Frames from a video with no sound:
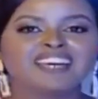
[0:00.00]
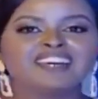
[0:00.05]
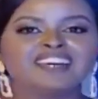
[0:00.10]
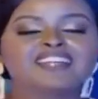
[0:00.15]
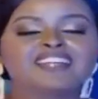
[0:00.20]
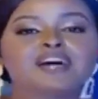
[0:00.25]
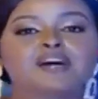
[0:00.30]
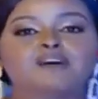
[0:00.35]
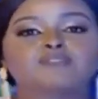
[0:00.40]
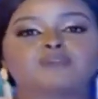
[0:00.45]

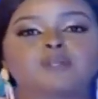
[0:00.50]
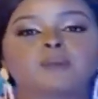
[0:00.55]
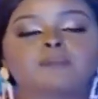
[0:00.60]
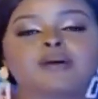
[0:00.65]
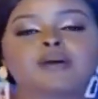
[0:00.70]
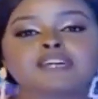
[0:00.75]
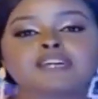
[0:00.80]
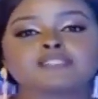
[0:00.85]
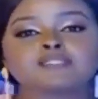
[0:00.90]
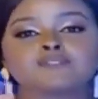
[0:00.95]
Now, for the
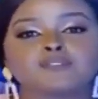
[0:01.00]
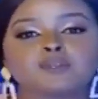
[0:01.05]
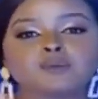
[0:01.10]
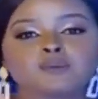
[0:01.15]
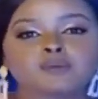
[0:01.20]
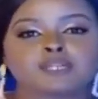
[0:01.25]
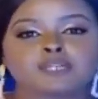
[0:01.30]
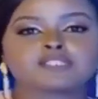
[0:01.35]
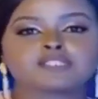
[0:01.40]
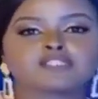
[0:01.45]
past few
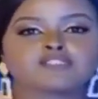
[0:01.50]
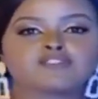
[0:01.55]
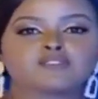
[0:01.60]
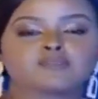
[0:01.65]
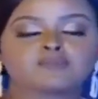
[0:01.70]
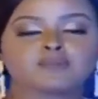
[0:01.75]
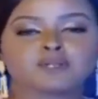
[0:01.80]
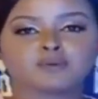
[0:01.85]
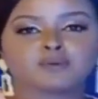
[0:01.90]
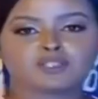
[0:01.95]
weeks, if you've
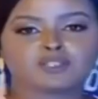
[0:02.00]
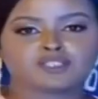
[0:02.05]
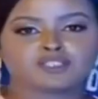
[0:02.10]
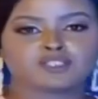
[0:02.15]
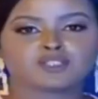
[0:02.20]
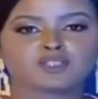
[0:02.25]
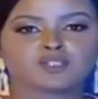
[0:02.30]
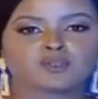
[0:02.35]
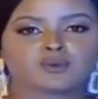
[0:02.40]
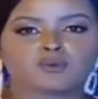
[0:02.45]
been watching the show,